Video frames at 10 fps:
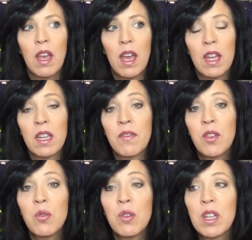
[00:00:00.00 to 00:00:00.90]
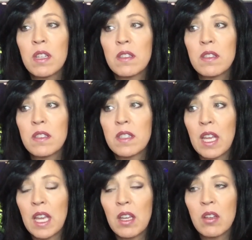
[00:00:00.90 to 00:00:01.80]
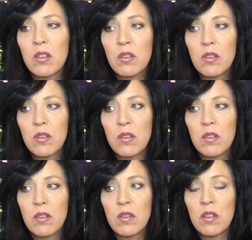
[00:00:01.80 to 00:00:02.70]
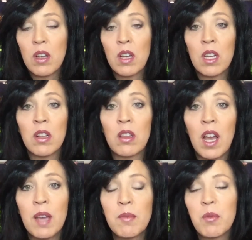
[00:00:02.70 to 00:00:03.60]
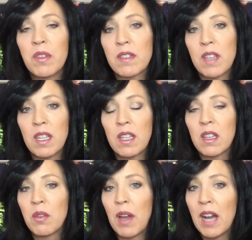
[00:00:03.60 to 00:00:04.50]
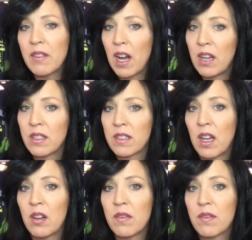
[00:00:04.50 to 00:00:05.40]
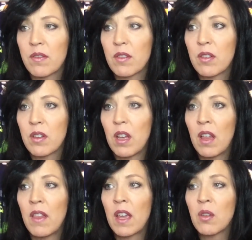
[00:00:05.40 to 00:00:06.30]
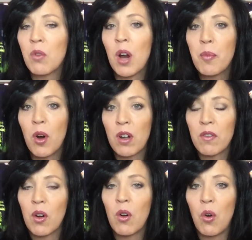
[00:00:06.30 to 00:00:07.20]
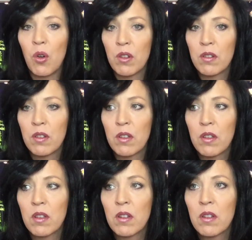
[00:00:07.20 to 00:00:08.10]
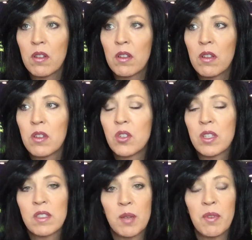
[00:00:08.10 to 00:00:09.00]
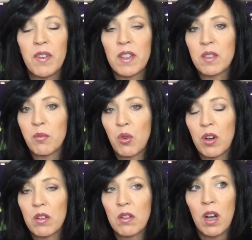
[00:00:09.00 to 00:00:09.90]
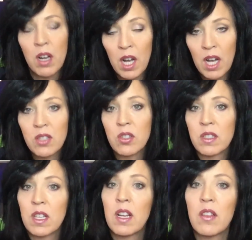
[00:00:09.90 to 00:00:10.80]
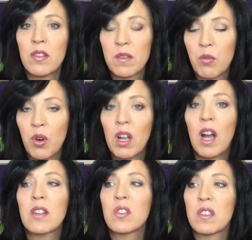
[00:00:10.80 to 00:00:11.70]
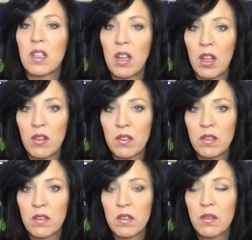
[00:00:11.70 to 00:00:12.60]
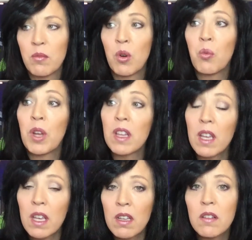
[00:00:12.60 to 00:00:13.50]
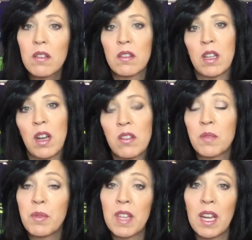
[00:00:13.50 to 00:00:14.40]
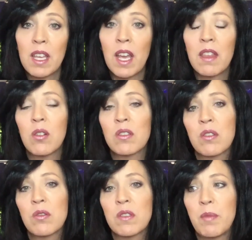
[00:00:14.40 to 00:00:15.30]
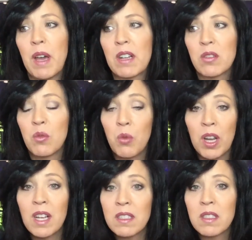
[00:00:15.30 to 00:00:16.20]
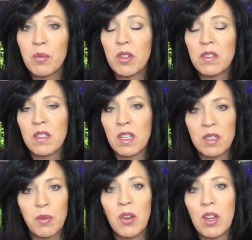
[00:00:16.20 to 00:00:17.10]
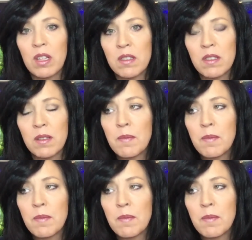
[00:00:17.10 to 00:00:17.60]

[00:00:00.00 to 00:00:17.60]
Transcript: And if you can stay in alignment with this idea that you have a higher self and that you are part of the whole, just some of us are more unconscious than others and more conscious than others, more willing than others. But then again, that also goes back to what has this person experienced?